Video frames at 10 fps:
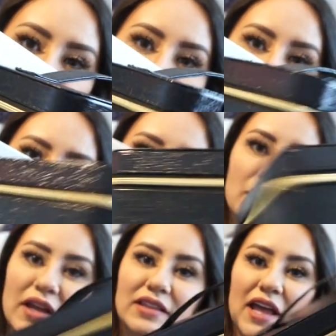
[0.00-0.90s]
the box
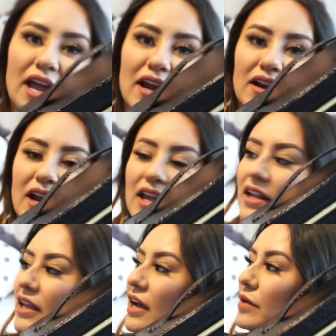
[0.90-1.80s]
right there, and
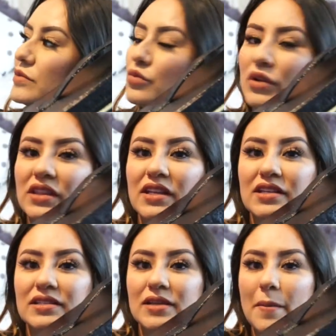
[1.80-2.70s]
it comes with
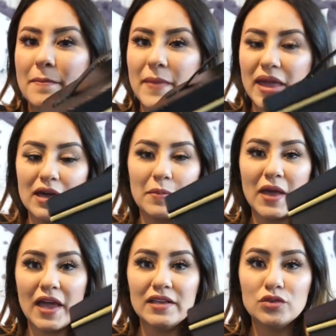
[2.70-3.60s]
this makeup
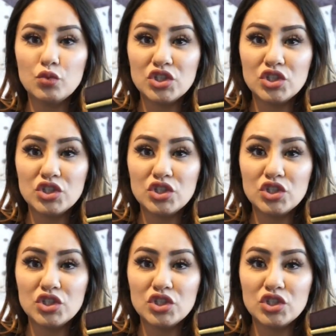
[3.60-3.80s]
case,